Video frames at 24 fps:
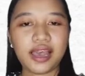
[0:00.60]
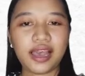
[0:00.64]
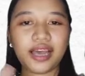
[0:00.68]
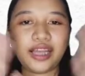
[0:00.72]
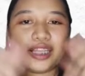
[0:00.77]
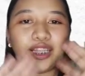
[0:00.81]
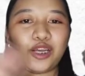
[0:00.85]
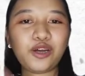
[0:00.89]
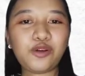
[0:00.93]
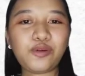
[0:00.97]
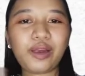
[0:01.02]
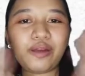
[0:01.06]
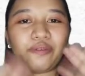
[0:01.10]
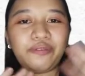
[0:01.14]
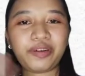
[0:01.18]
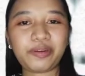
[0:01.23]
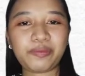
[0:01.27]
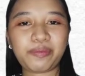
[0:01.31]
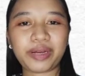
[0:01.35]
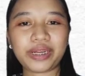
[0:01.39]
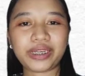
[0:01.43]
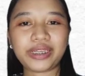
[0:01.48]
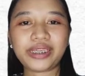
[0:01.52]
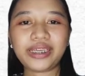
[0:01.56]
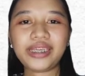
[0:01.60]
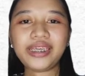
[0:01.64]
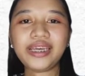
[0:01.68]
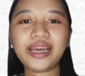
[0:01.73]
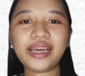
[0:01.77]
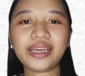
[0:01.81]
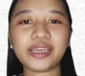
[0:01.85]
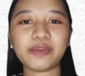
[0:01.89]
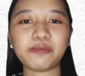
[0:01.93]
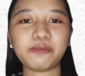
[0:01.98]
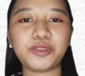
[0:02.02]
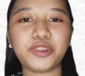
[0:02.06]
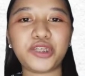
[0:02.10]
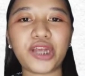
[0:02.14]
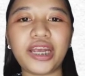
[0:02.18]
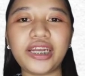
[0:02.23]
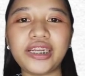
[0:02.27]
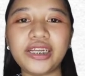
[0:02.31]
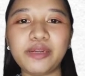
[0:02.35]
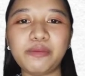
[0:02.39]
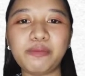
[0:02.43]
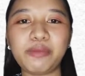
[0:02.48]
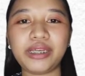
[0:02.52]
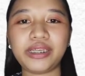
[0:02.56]
Hello everybody, I am
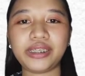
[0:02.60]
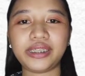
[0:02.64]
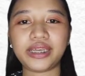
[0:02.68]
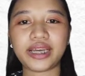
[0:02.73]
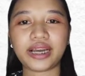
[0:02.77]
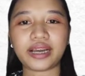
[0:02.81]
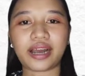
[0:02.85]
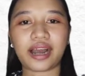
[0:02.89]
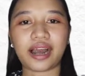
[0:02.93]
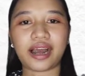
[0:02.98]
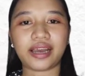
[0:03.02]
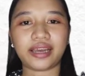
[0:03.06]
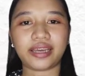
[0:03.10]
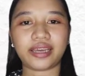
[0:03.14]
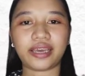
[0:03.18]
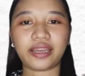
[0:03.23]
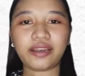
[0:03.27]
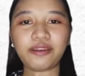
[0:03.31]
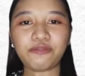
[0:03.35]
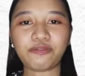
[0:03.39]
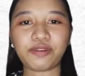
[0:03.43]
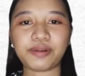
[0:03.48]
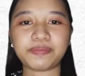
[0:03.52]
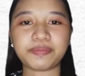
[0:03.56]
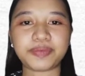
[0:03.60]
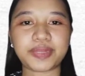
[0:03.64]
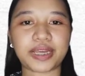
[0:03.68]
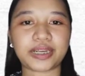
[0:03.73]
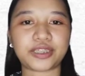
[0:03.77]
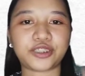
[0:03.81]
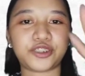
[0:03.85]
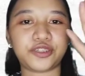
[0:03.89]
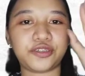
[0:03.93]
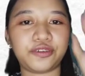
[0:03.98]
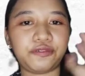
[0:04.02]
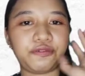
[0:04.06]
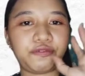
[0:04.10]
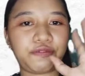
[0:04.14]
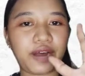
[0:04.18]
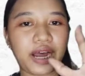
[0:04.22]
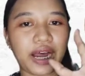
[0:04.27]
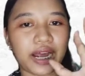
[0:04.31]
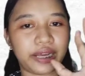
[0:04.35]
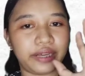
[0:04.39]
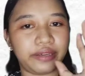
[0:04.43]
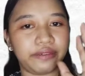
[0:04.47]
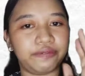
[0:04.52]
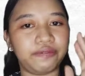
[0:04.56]
Shaina Midi Akain from Section
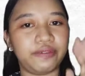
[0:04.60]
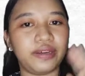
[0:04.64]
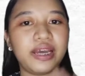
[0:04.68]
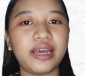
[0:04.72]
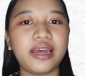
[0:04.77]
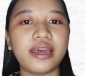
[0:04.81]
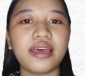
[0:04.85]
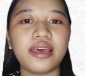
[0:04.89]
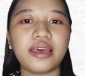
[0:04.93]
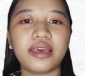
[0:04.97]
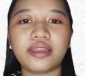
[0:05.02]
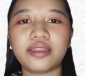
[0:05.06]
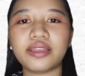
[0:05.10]
5.